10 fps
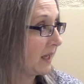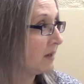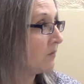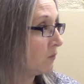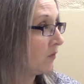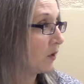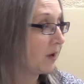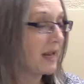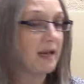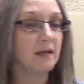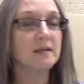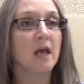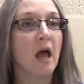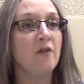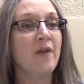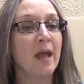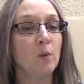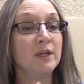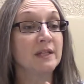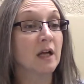and with their needs, they
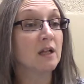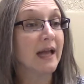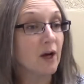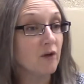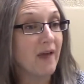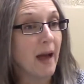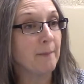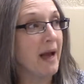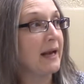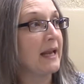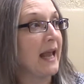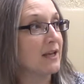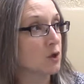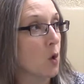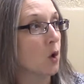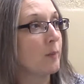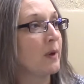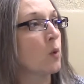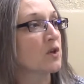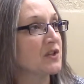would declare that money as Corban
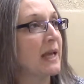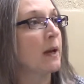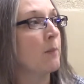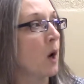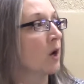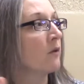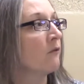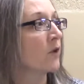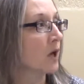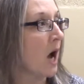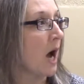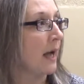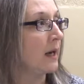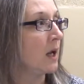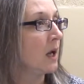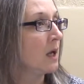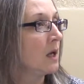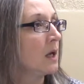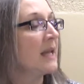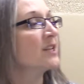or set apart for God.
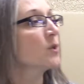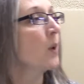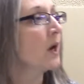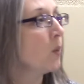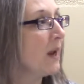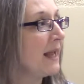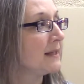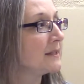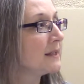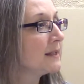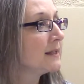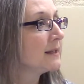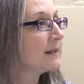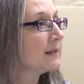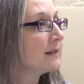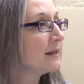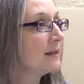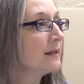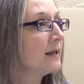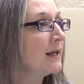Guess where it went?
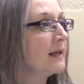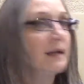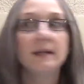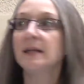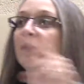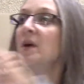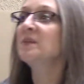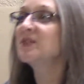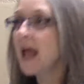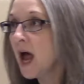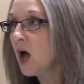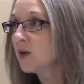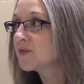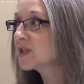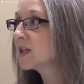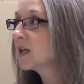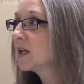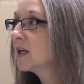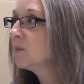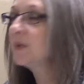Themselves. To themselves,
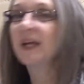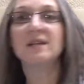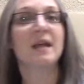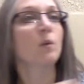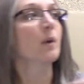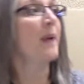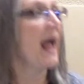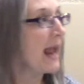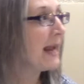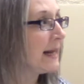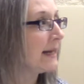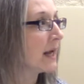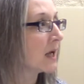because they were paid,